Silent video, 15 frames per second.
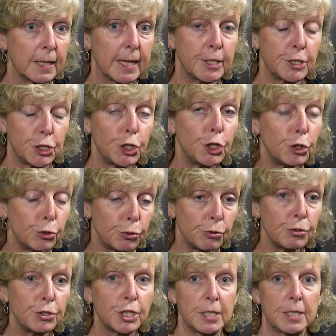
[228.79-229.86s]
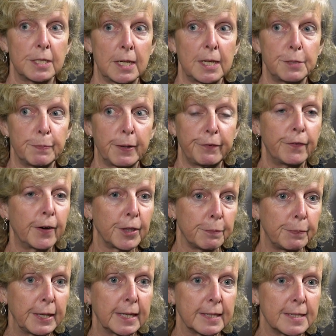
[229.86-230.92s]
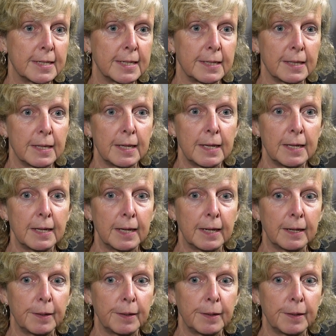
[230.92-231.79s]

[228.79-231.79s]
It's huge. It's by far the biggest in the